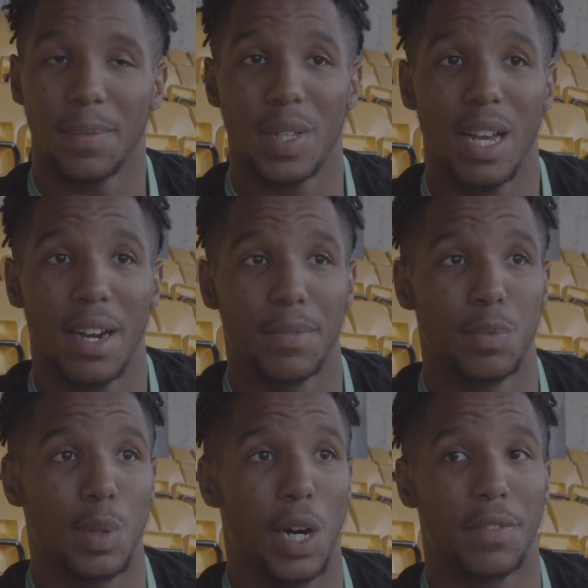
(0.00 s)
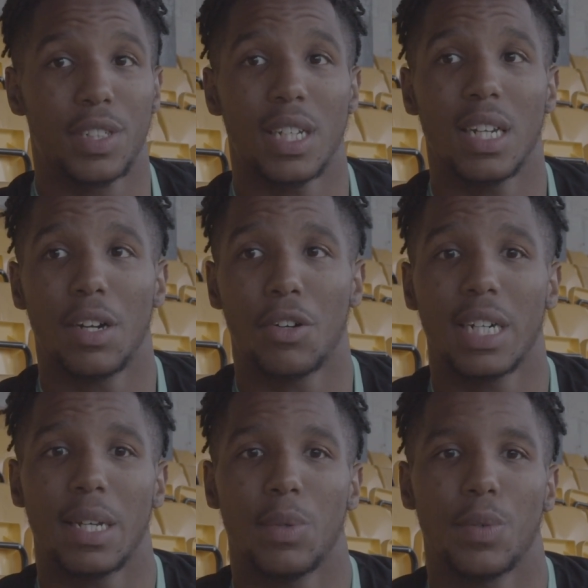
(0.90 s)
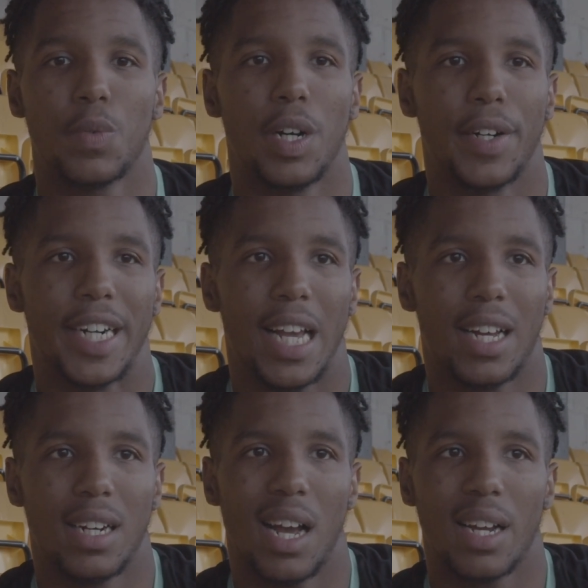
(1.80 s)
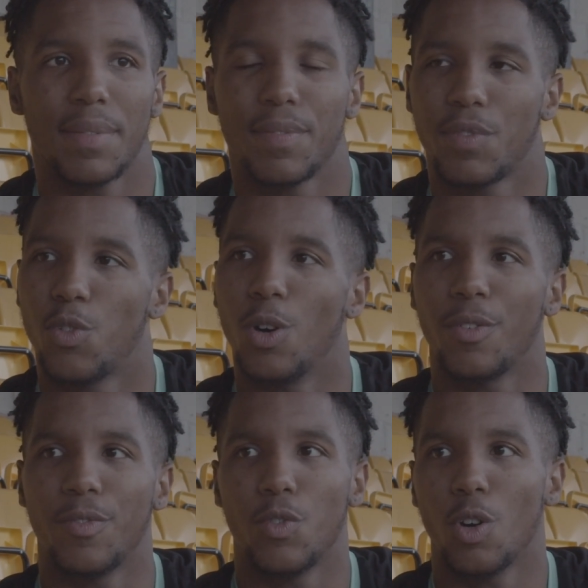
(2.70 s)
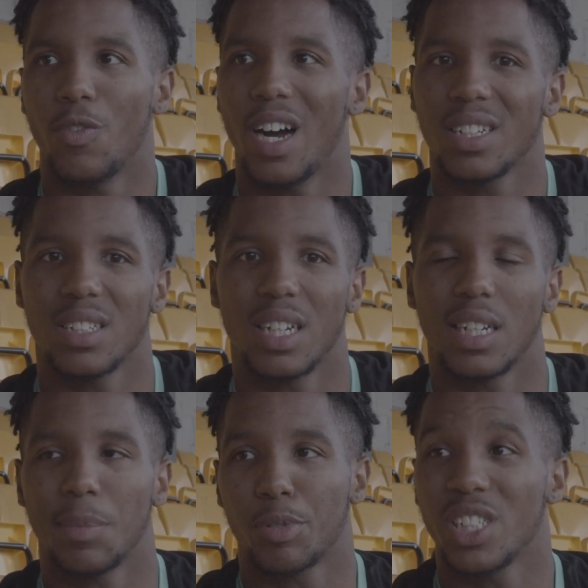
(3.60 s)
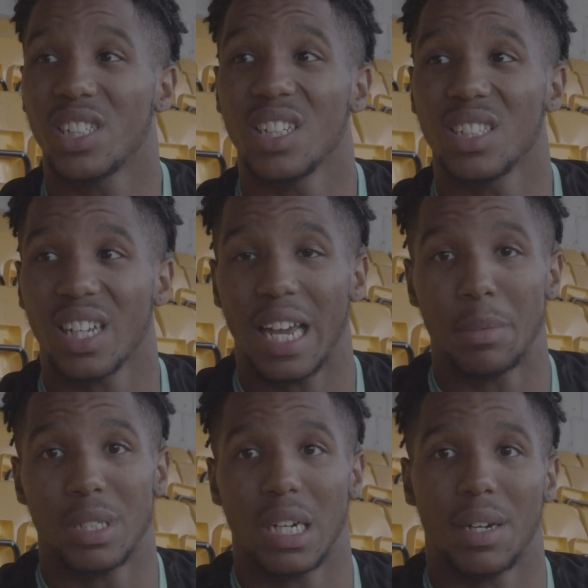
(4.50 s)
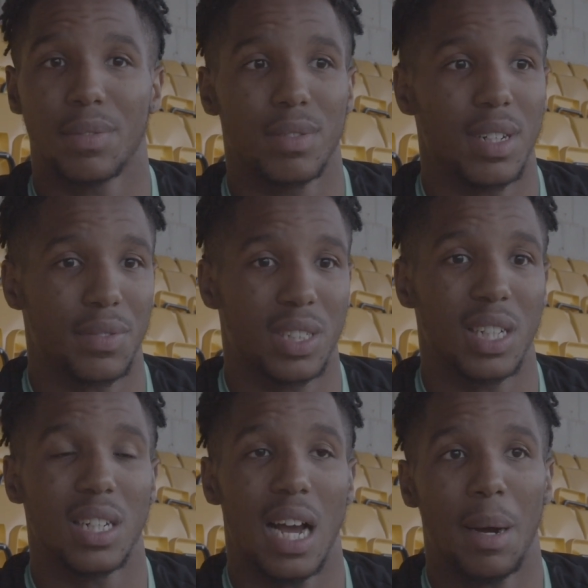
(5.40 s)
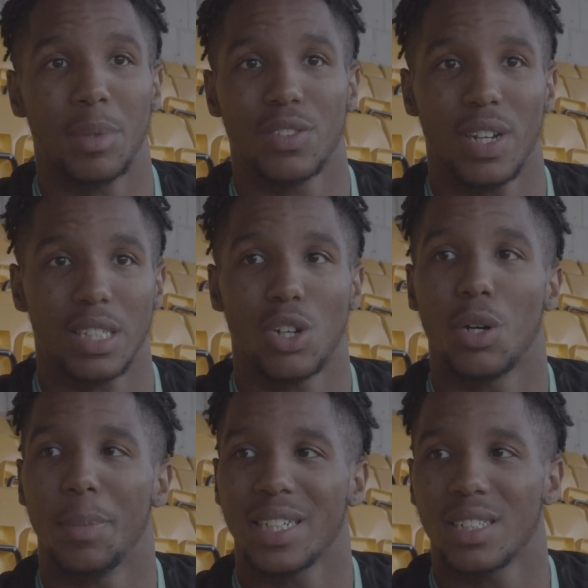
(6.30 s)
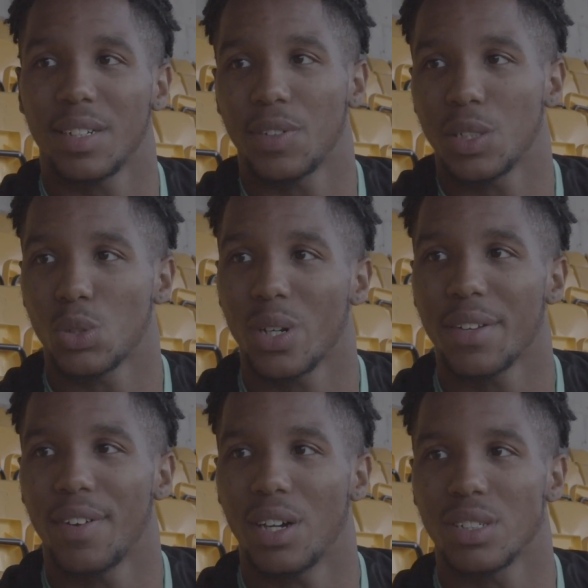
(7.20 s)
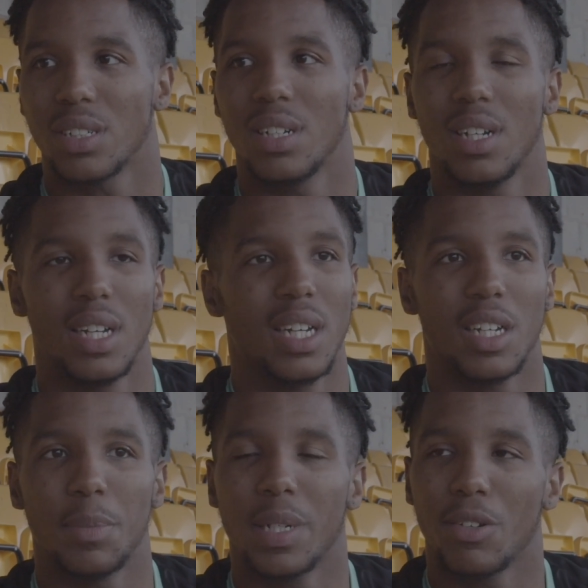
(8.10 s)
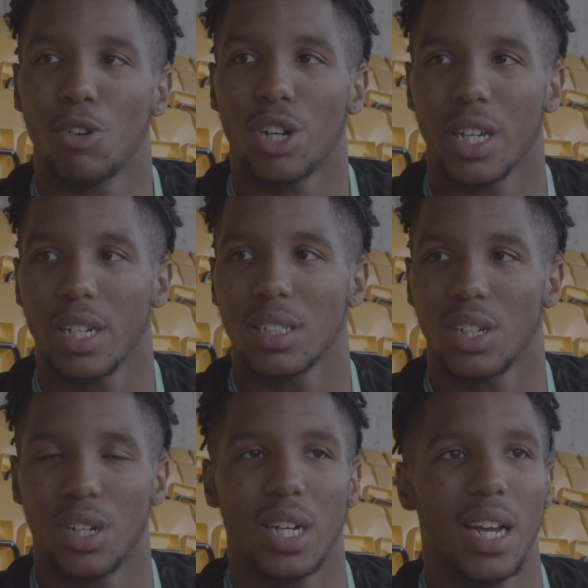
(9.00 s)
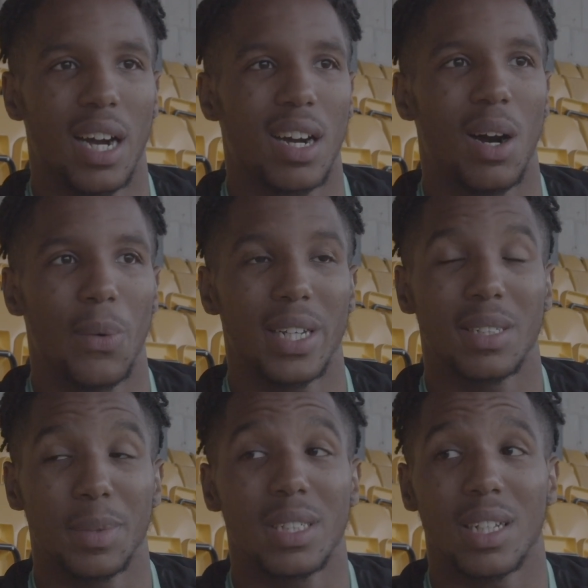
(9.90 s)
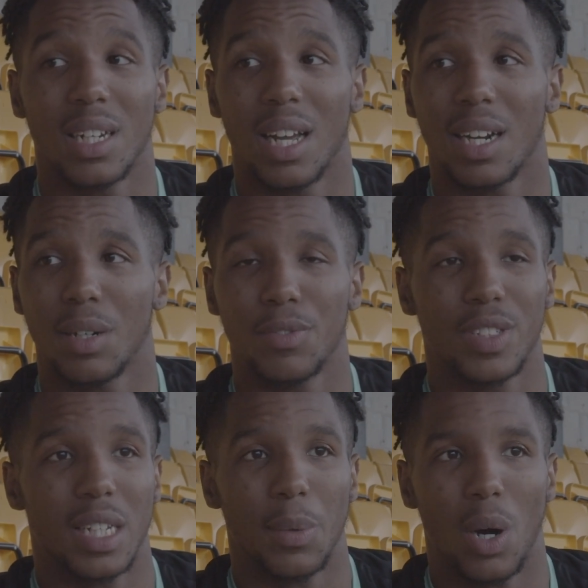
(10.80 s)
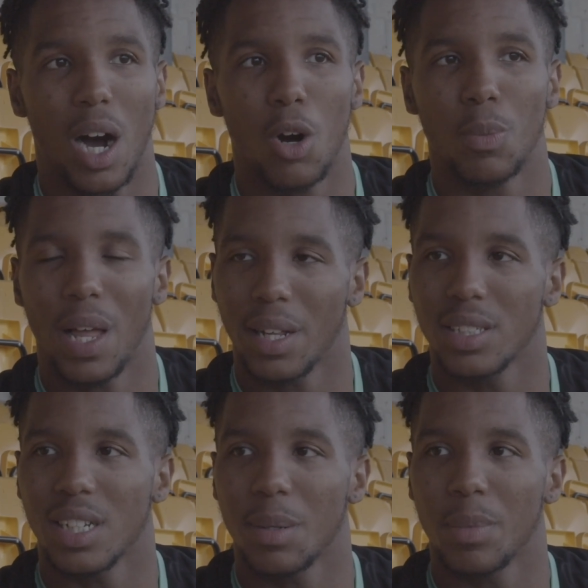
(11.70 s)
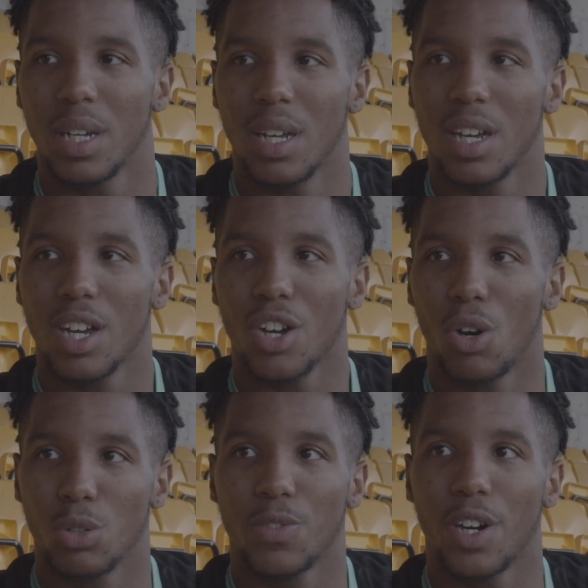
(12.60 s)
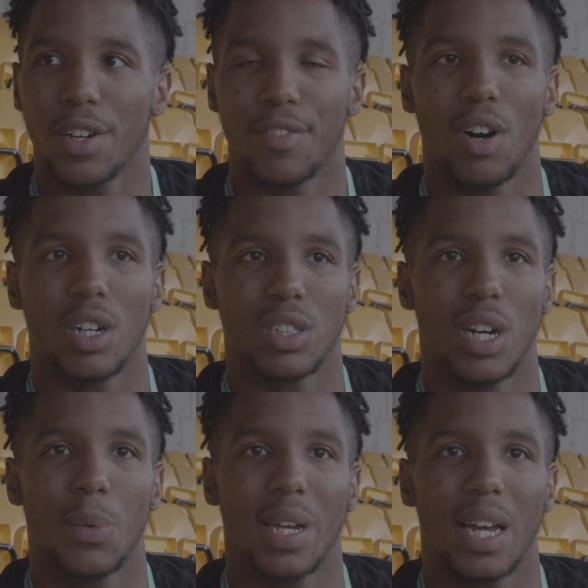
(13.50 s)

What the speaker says: Yeah, well, I've seen it already. We've already had like 4,000 in pre-season games and I've seen the atmosphere. So imagine if there was 20,000, it would be rocking. So yeah, I can't wait to be seeing that. And obviously, I hope that the team goes very far so that